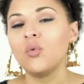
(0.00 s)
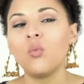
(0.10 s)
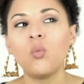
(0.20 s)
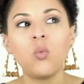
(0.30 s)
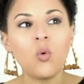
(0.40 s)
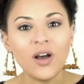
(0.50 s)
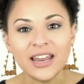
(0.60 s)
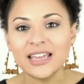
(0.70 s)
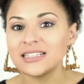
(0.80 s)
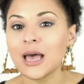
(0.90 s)

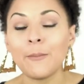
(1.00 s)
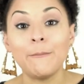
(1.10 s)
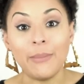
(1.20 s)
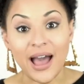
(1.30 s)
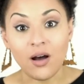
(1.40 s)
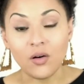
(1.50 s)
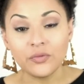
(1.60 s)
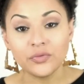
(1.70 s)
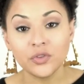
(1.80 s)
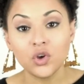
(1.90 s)
what it's about.
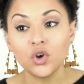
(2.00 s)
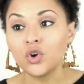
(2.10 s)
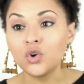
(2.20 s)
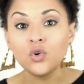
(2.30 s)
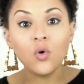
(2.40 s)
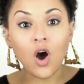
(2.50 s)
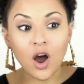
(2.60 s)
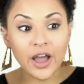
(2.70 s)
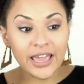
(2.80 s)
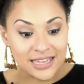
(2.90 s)
Who
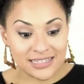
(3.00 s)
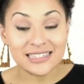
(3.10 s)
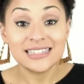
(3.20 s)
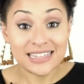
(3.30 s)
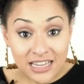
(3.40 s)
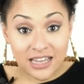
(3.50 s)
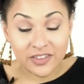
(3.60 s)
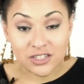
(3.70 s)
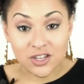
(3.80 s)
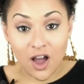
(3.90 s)
is singing
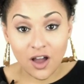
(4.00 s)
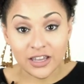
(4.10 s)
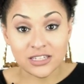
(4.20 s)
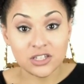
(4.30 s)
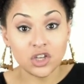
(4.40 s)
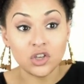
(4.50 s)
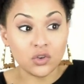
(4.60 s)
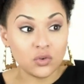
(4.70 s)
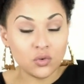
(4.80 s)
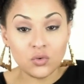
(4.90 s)
the song? Is it
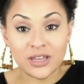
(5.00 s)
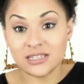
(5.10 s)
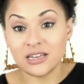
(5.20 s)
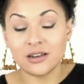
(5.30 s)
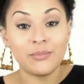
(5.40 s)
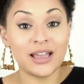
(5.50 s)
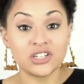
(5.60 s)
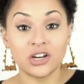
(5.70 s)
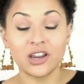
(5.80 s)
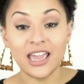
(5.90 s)
you? Is it an
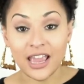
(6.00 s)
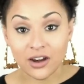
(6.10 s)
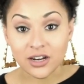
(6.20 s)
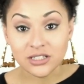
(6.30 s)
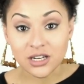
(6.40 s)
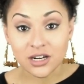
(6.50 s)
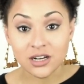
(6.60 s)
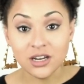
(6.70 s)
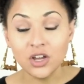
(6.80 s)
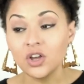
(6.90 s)
imaginary
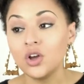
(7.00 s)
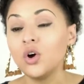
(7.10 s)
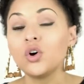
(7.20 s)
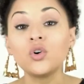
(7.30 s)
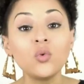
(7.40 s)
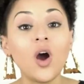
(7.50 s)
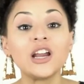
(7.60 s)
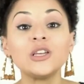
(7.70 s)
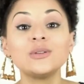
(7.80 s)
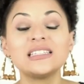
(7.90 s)
character? Who
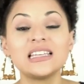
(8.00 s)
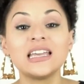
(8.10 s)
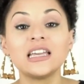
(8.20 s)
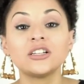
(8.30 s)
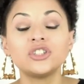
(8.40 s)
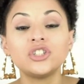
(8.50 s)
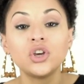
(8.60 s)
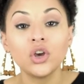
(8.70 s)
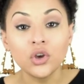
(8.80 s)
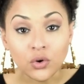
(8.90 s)
are you singing
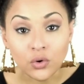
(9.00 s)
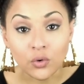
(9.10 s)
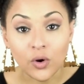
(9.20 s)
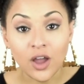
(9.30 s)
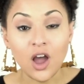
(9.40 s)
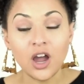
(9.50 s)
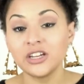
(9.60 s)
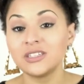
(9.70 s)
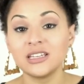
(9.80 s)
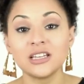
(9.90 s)
to? Are
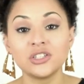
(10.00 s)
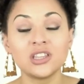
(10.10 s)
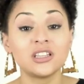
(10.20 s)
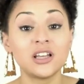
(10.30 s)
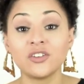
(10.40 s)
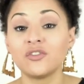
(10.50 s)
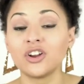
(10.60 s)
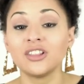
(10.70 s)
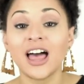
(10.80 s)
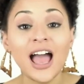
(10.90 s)
you singing to the love of
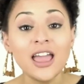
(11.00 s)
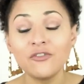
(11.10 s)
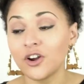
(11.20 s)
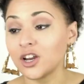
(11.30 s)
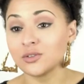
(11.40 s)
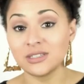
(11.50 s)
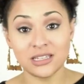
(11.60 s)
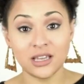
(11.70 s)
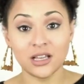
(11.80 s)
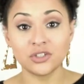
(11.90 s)
your life? Are you
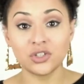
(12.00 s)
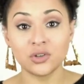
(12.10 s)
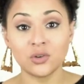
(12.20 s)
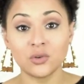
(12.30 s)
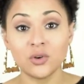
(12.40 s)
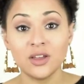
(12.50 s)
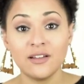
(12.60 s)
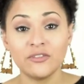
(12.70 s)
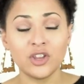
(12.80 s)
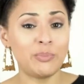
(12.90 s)
singing to
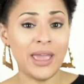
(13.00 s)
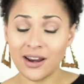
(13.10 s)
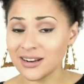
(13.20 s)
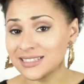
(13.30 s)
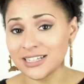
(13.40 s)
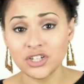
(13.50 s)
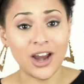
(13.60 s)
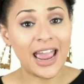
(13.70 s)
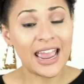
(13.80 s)
your parents that you're